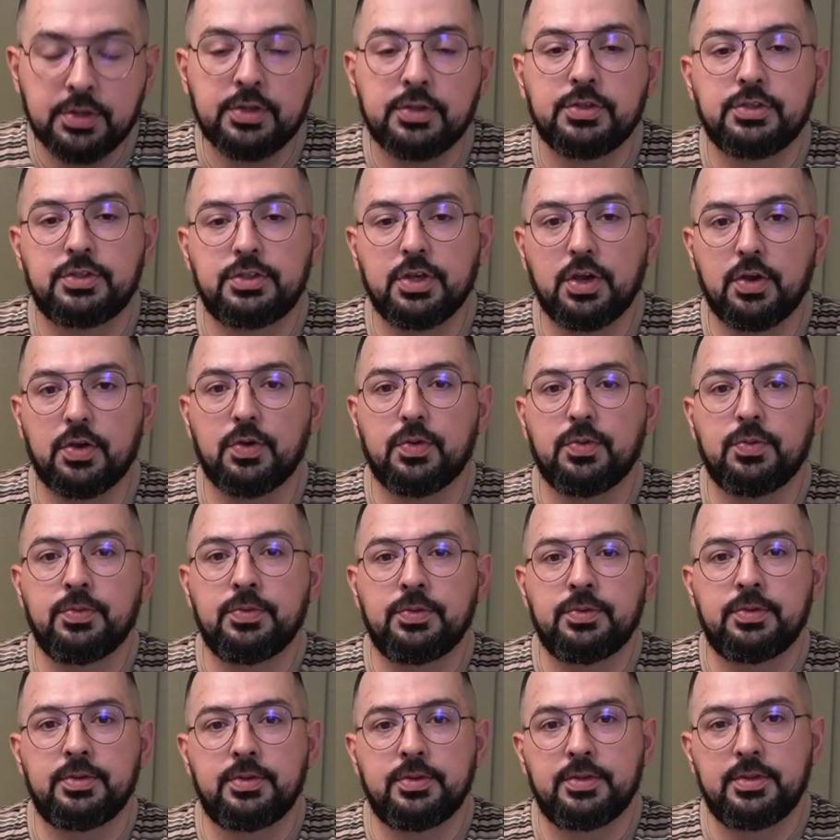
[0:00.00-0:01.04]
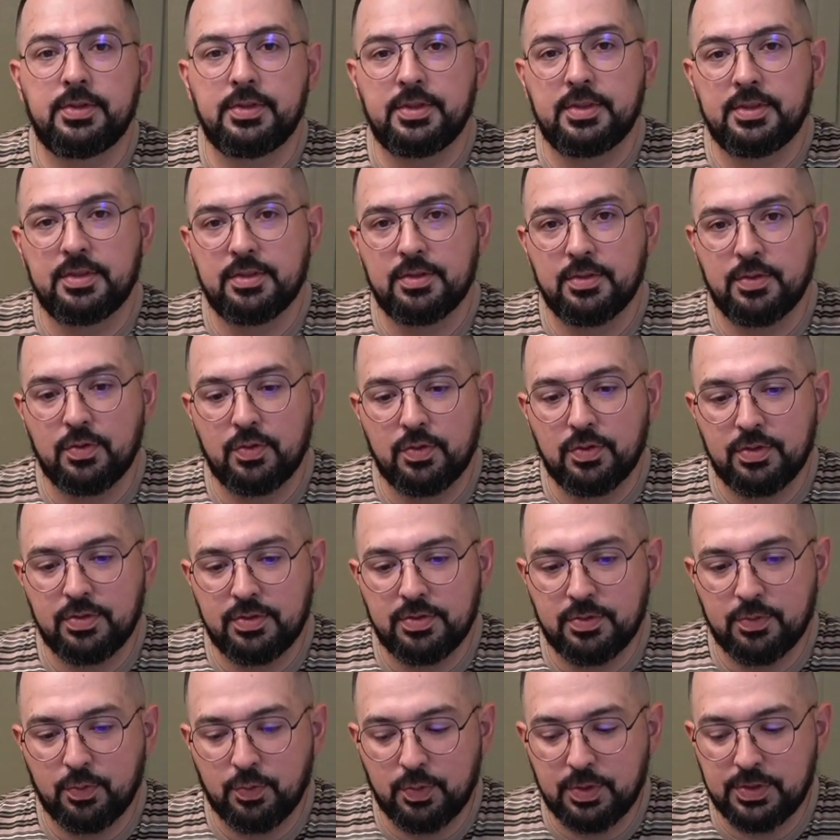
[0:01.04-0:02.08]
So,
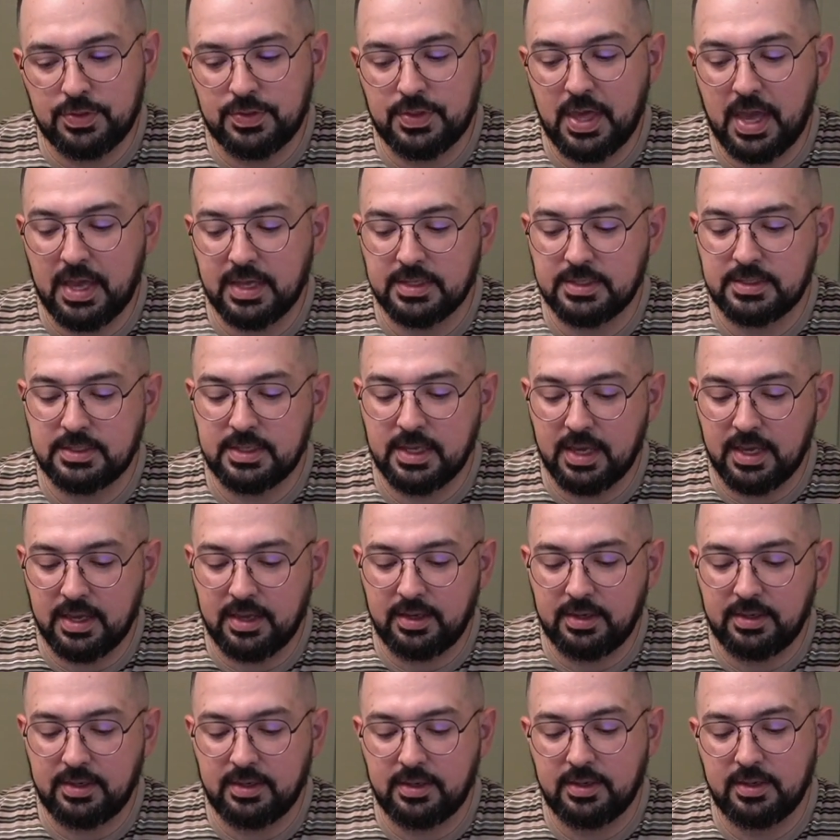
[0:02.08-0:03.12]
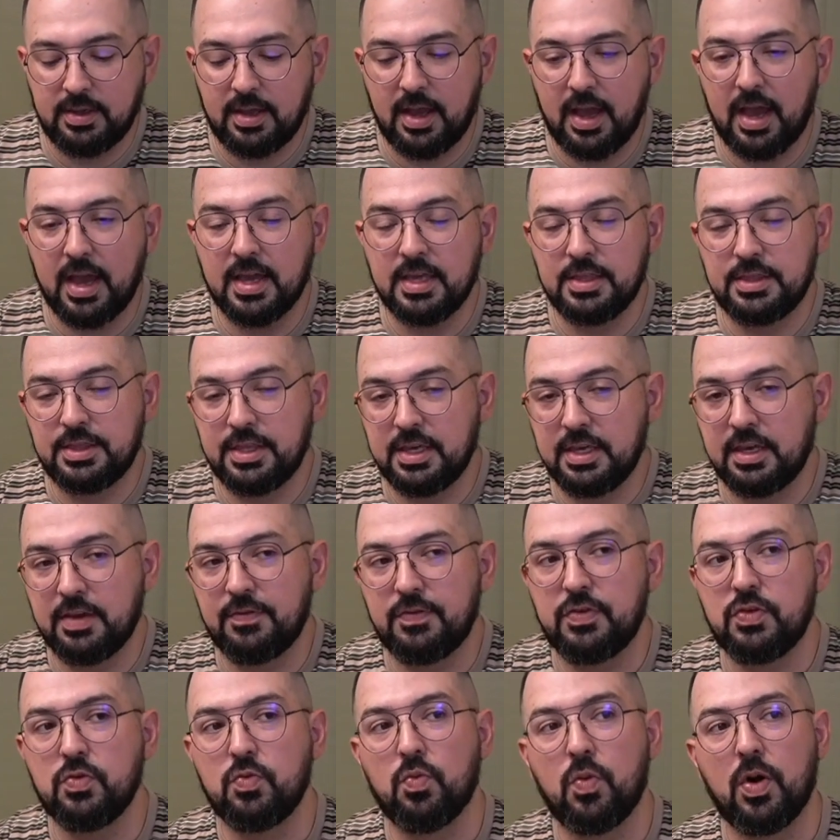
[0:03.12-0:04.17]
with that said, I think if
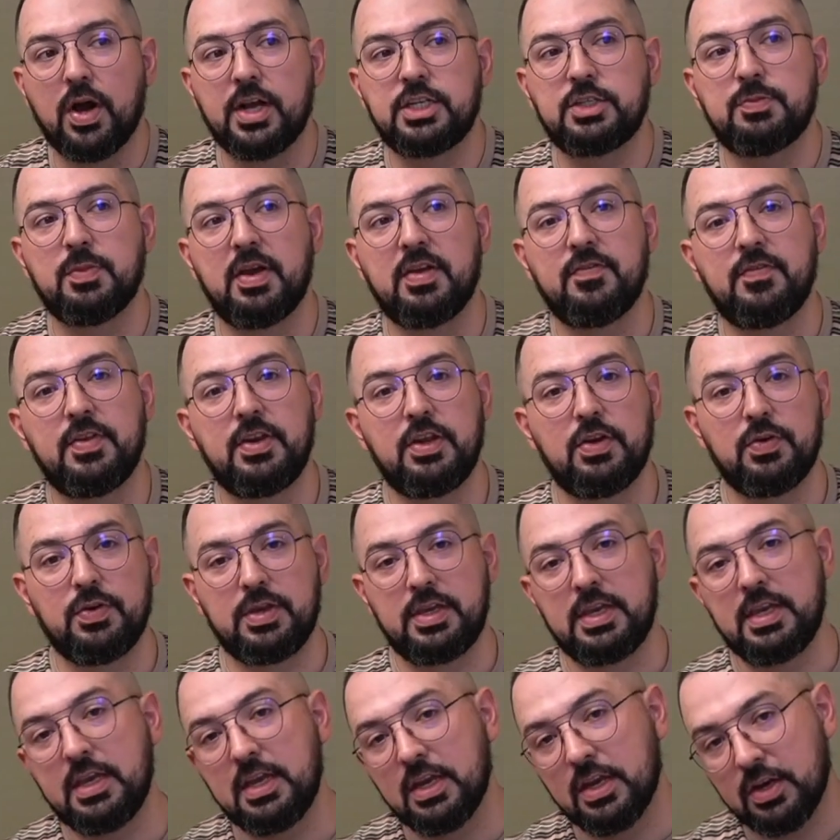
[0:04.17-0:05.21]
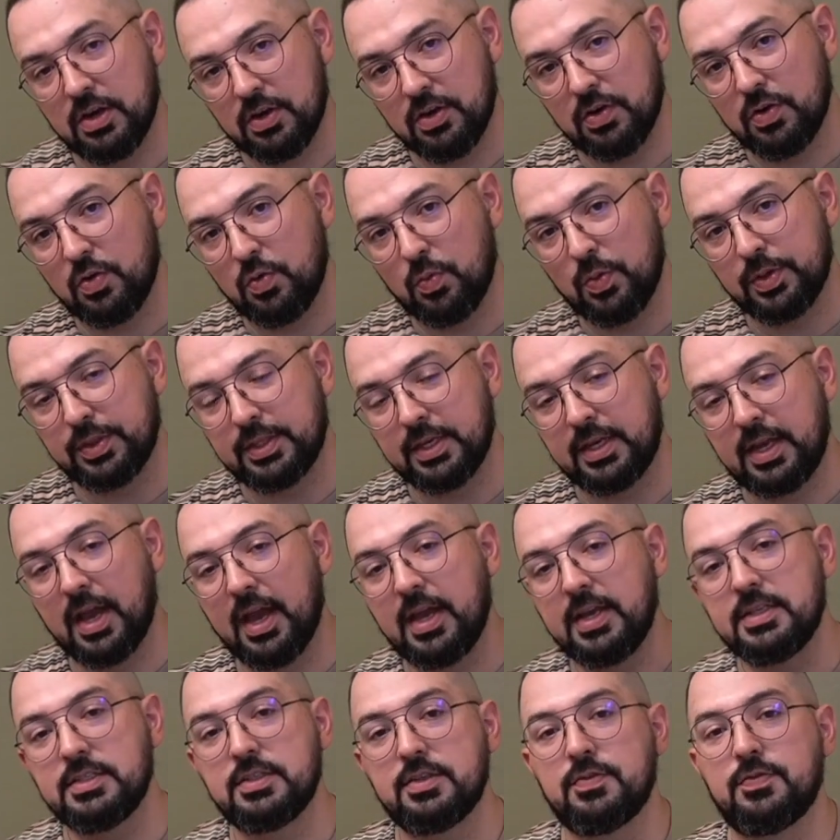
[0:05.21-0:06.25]
you watch my video here with the
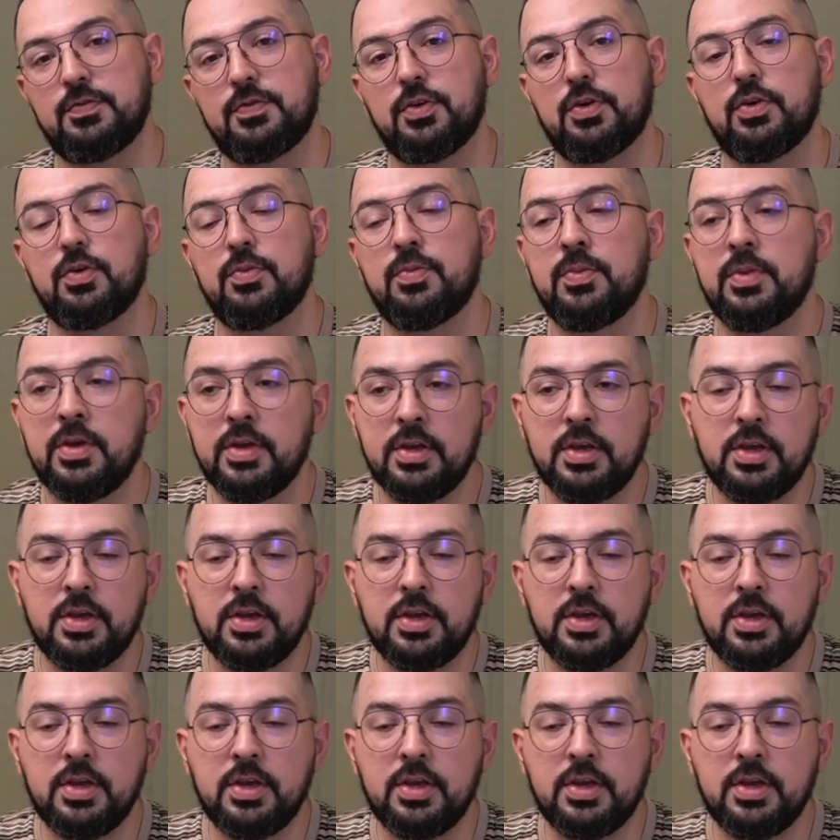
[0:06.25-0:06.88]
Kaizen foam,